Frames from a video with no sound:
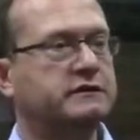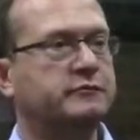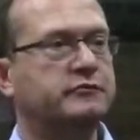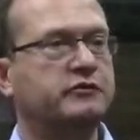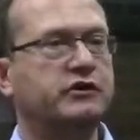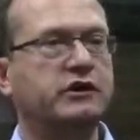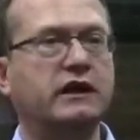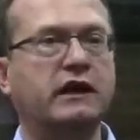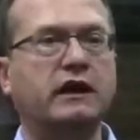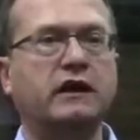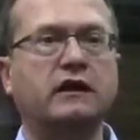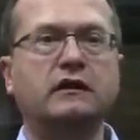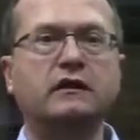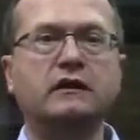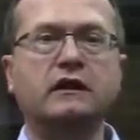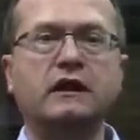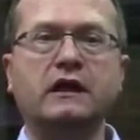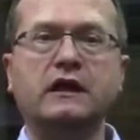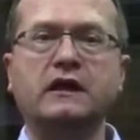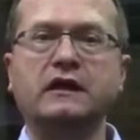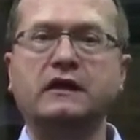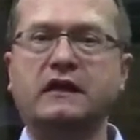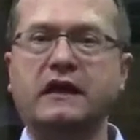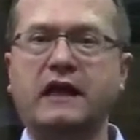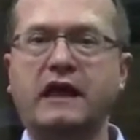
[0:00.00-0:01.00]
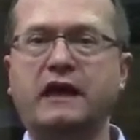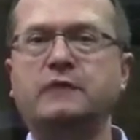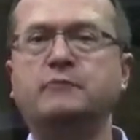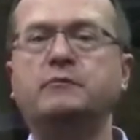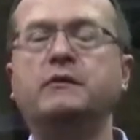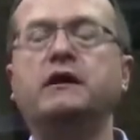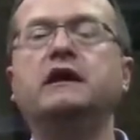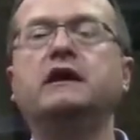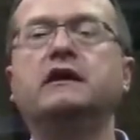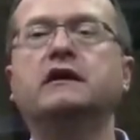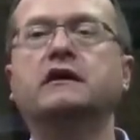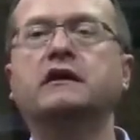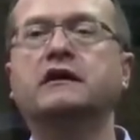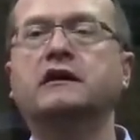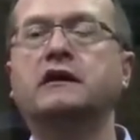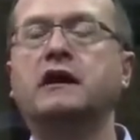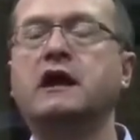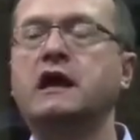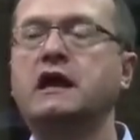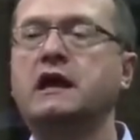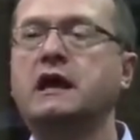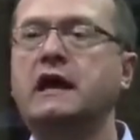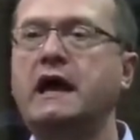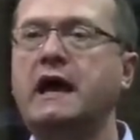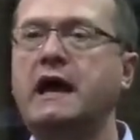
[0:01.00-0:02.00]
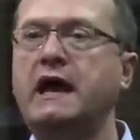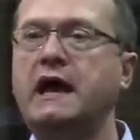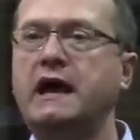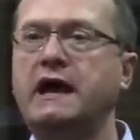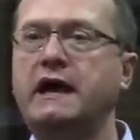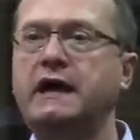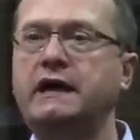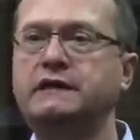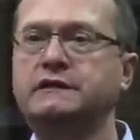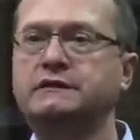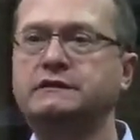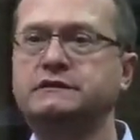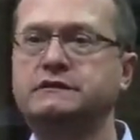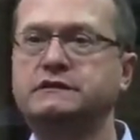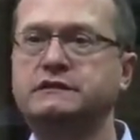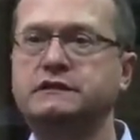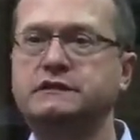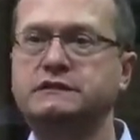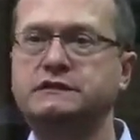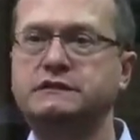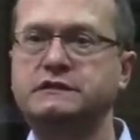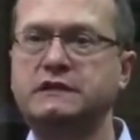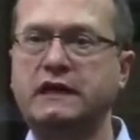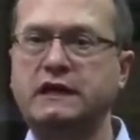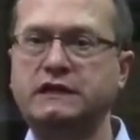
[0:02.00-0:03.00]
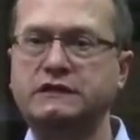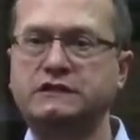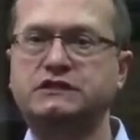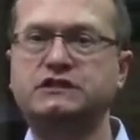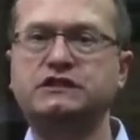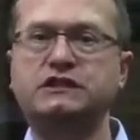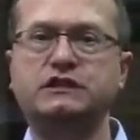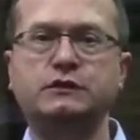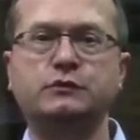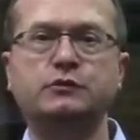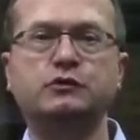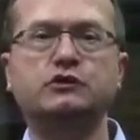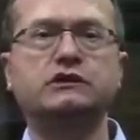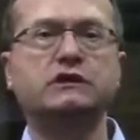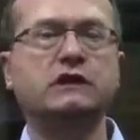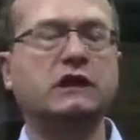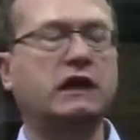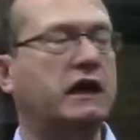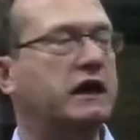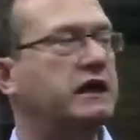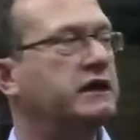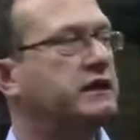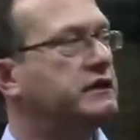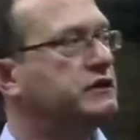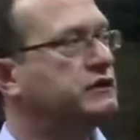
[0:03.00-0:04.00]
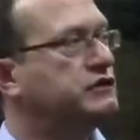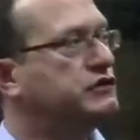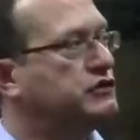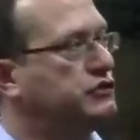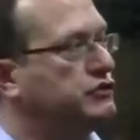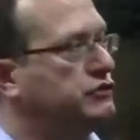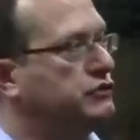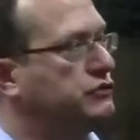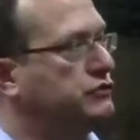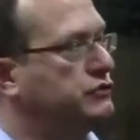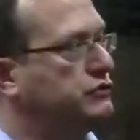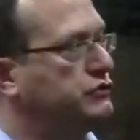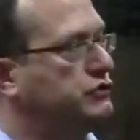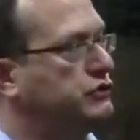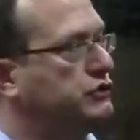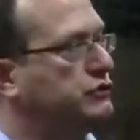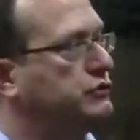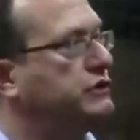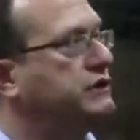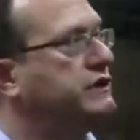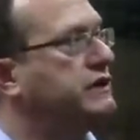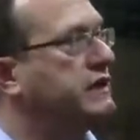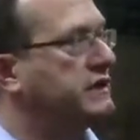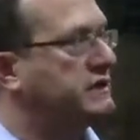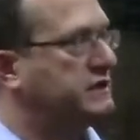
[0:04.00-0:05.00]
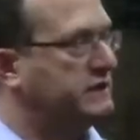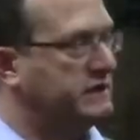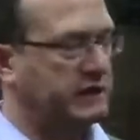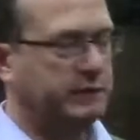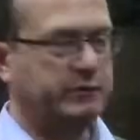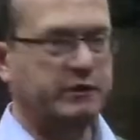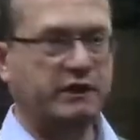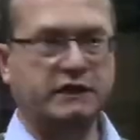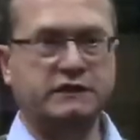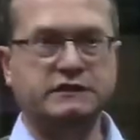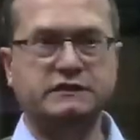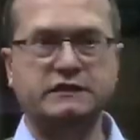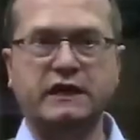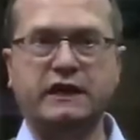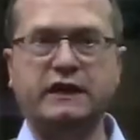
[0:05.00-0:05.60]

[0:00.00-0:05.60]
Brielle came here and said she would like to do an exhibit.